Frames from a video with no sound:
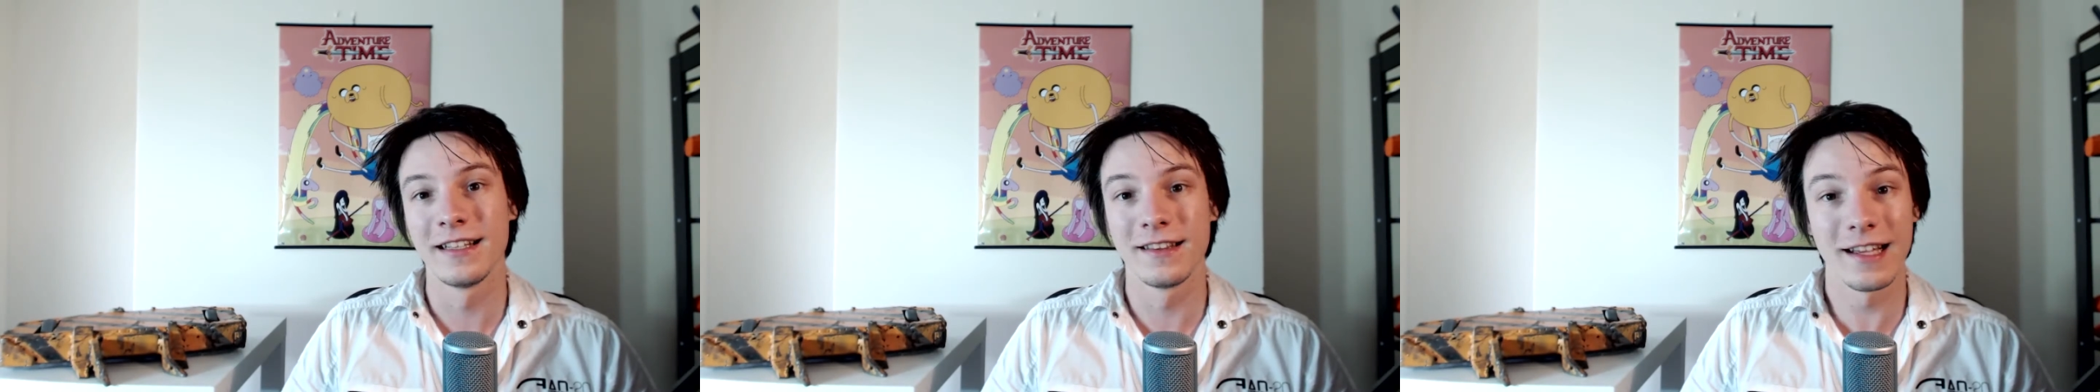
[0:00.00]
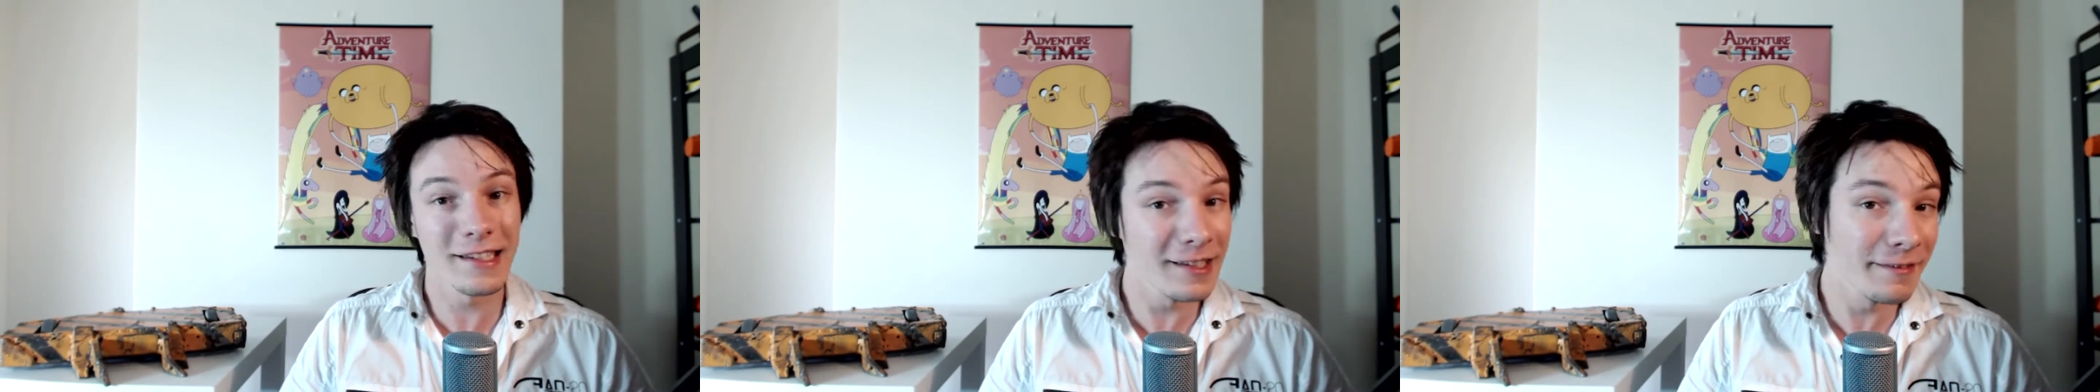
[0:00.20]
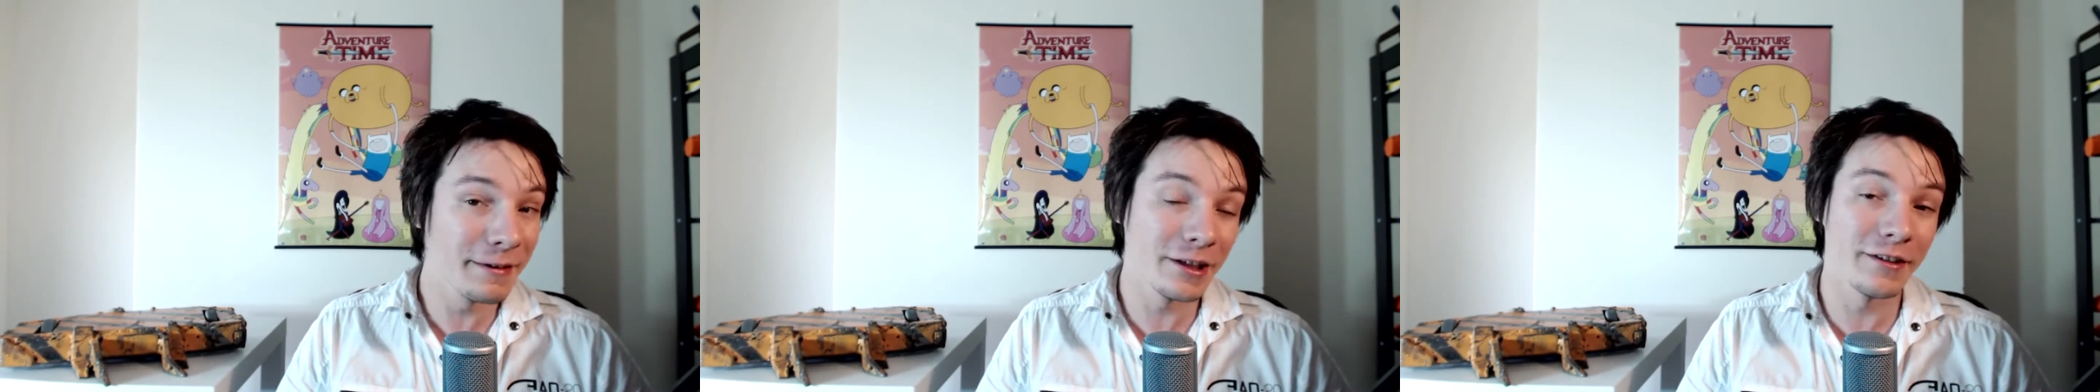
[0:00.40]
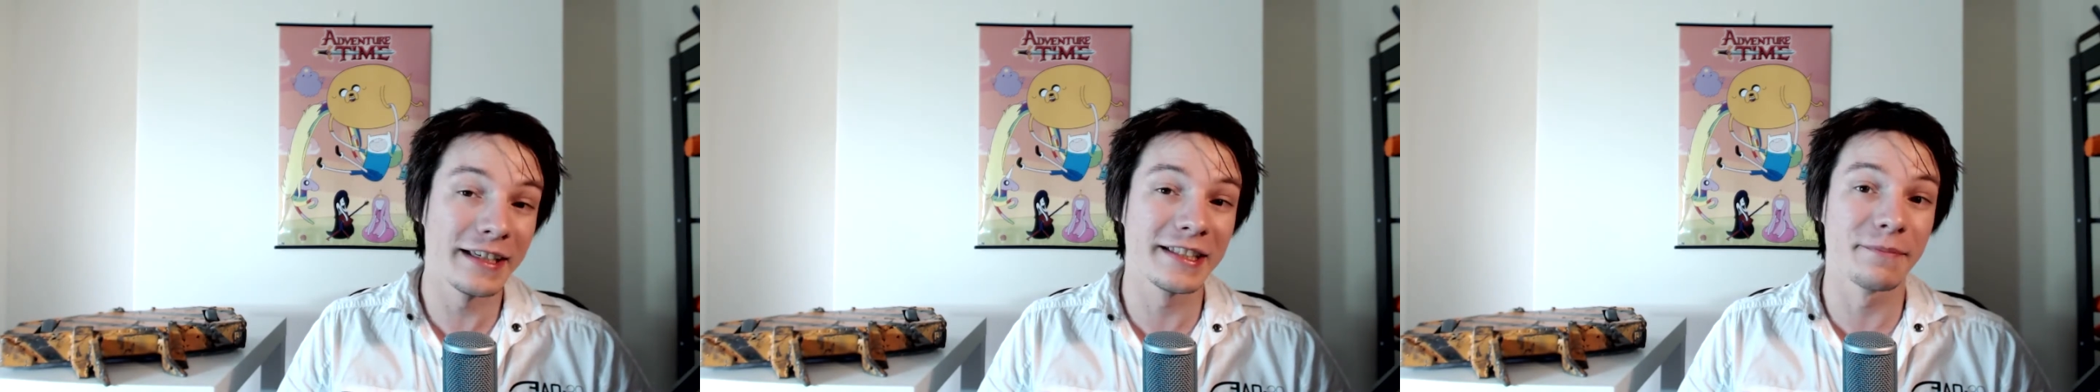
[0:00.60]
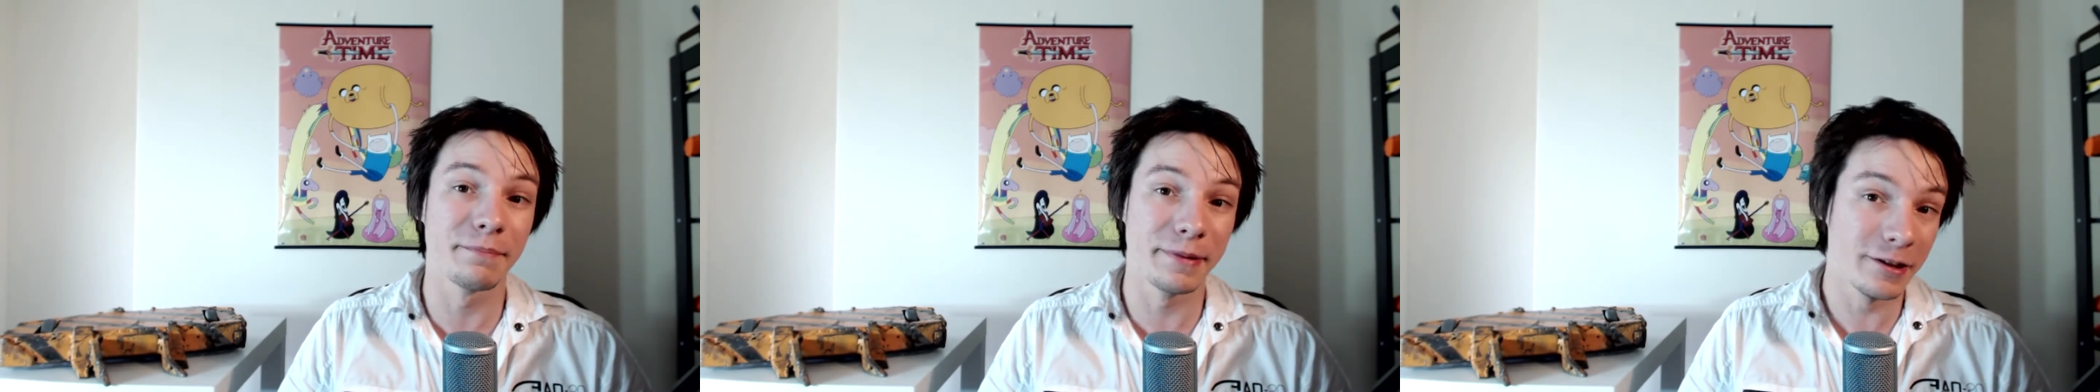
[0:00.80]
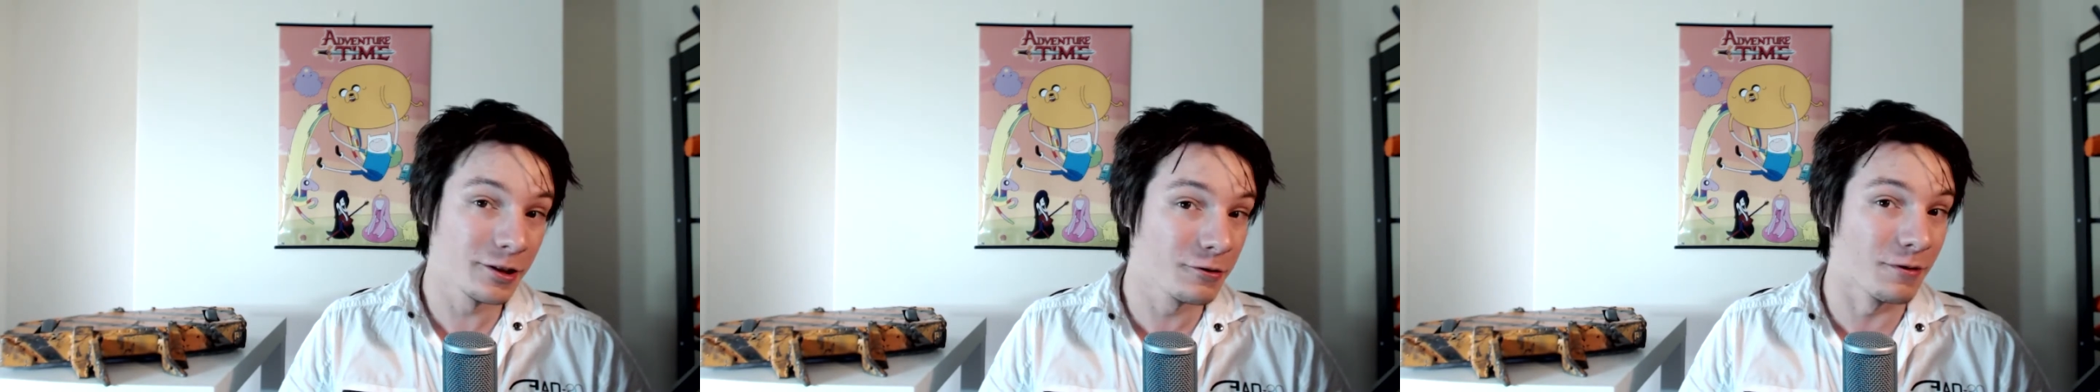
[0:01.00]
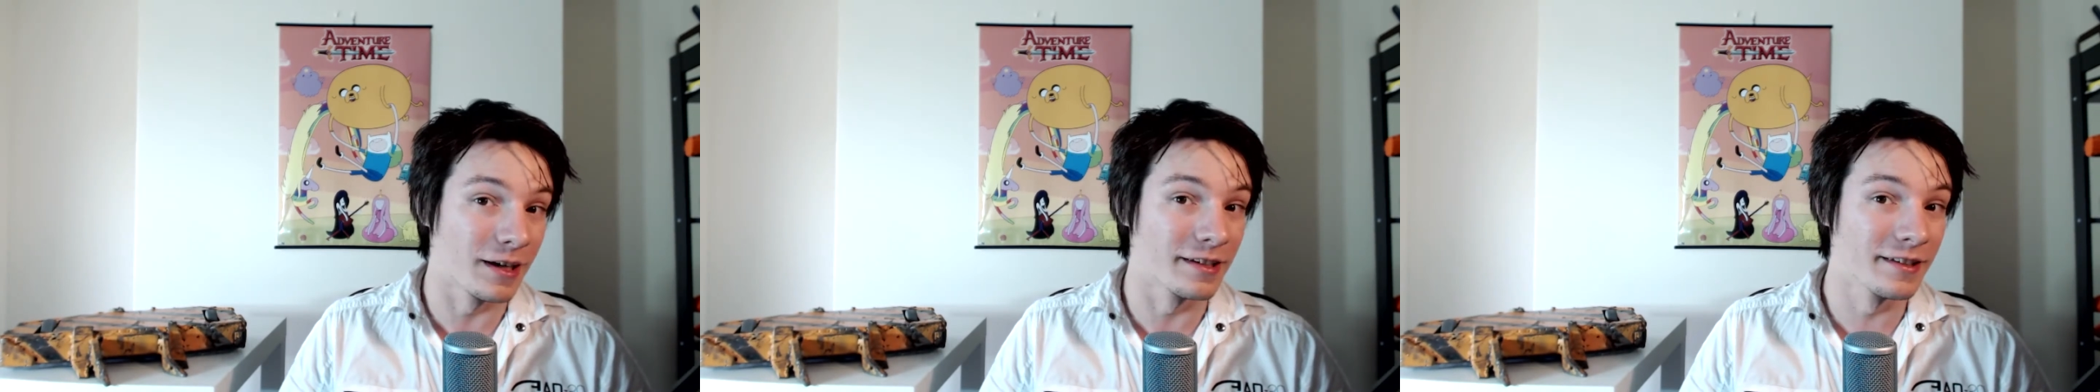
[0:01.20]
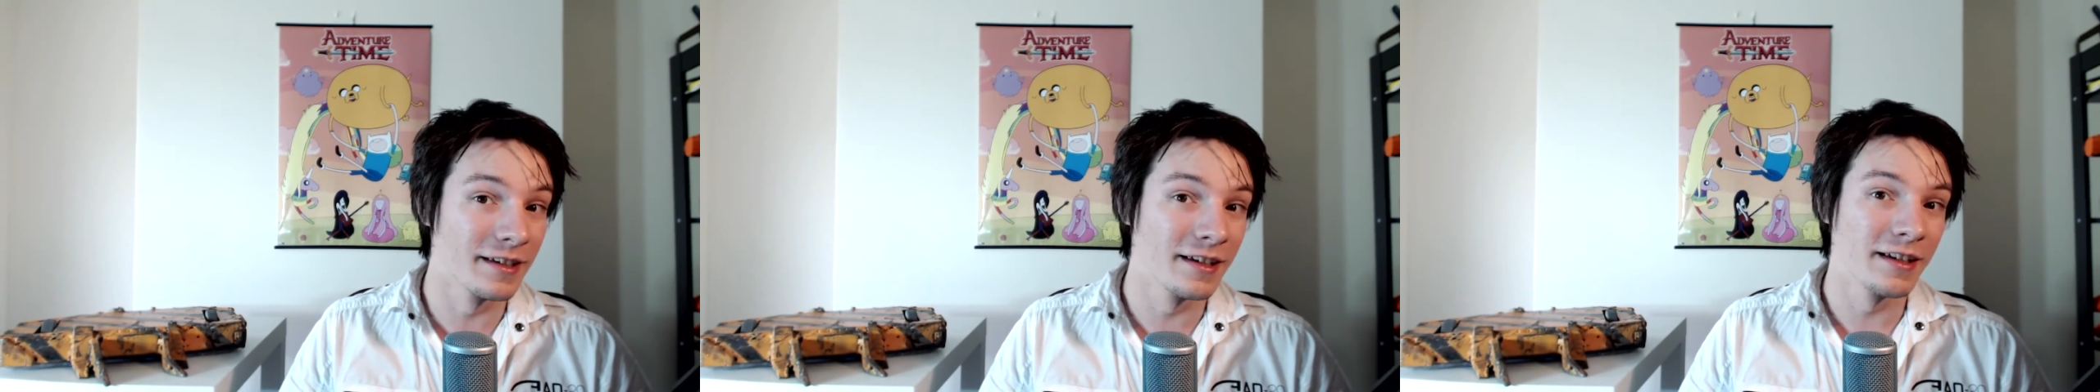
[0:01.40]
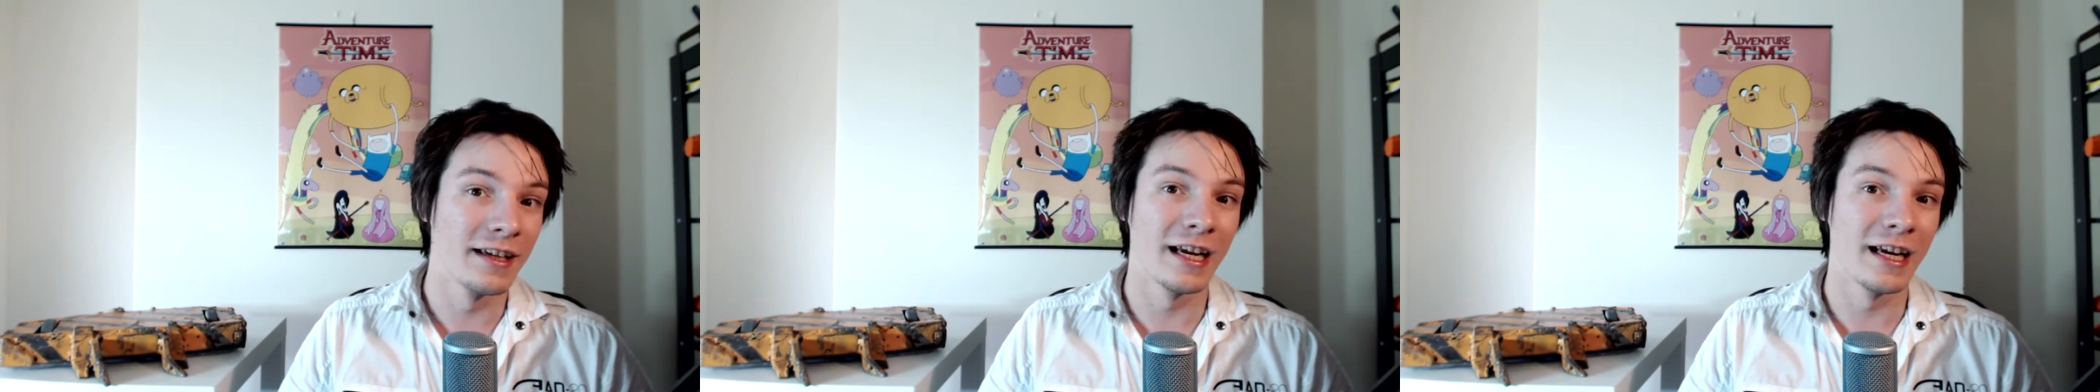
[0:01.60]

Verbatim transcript: Luckily we don't need to build one,